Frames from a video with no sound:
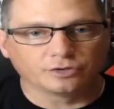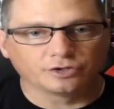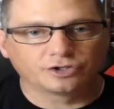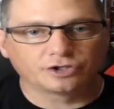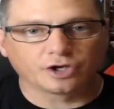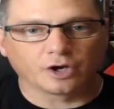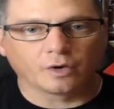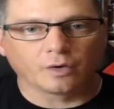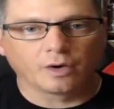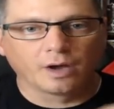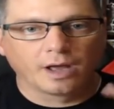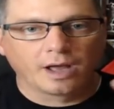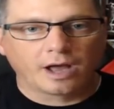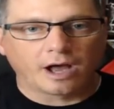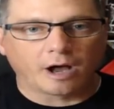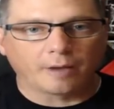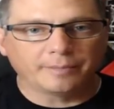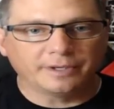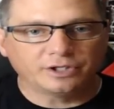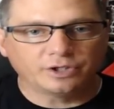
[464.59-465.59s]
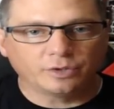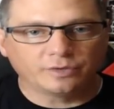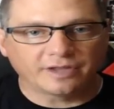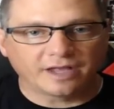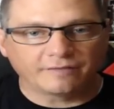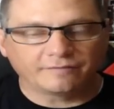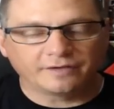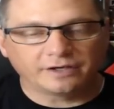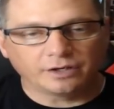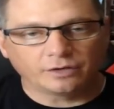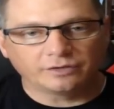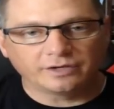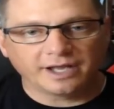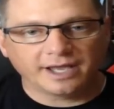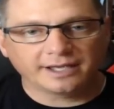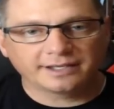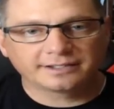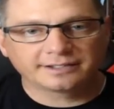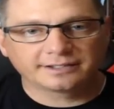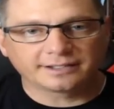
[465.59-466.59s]
So I'll be doing that video
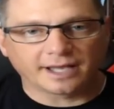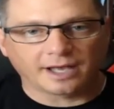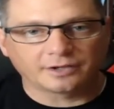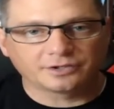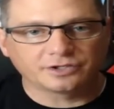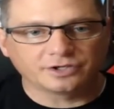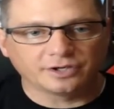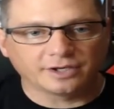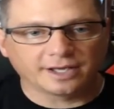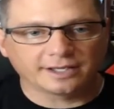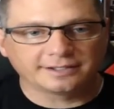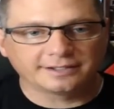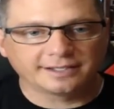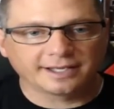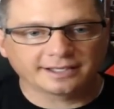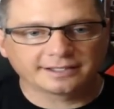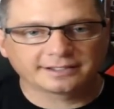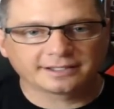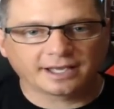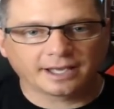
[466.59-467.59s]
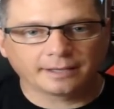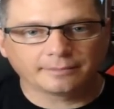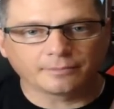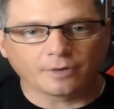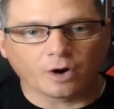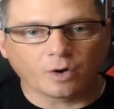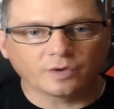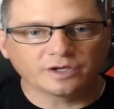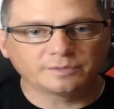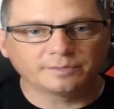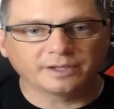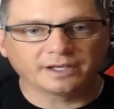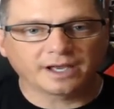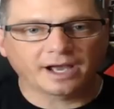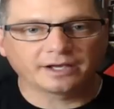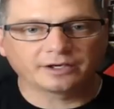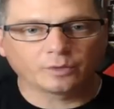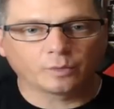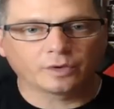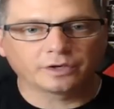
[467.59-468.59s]
next. I'll see you guys next time. Always be
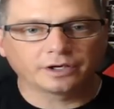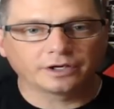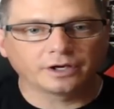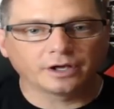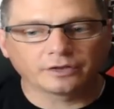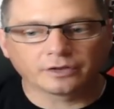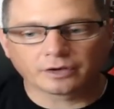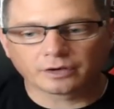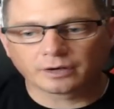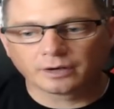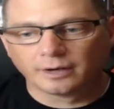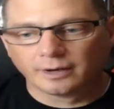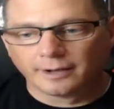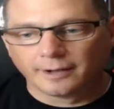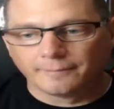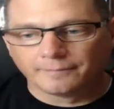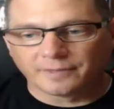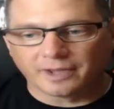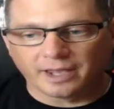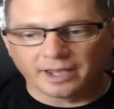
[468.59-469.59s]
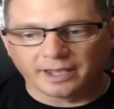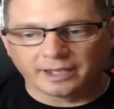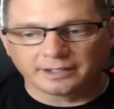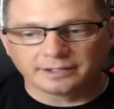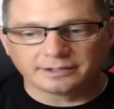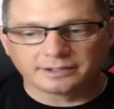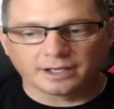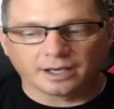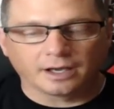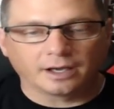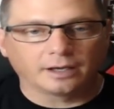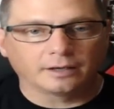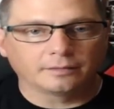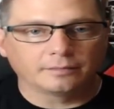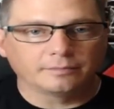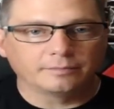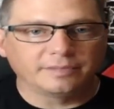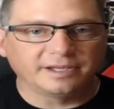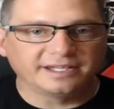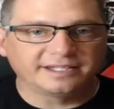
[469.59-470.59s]
kind to one another and uh,
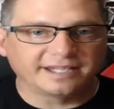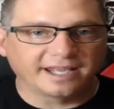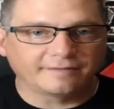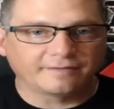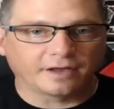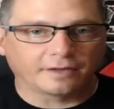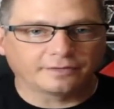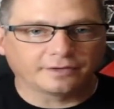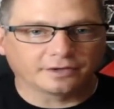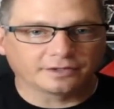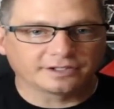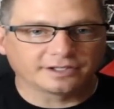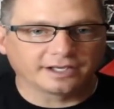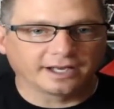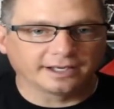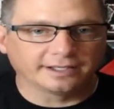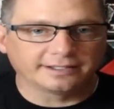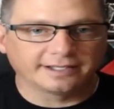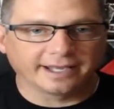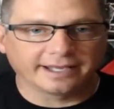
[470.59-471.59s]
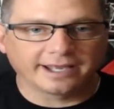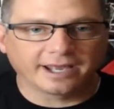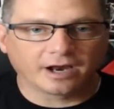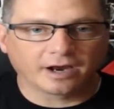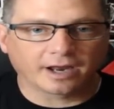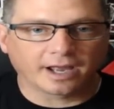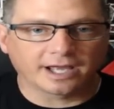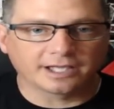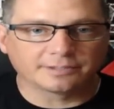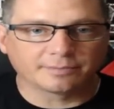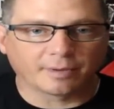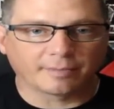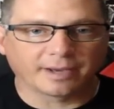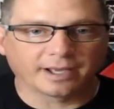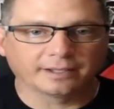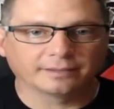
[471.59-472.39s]
be safe out there today. Take care, guys. Bye-bye.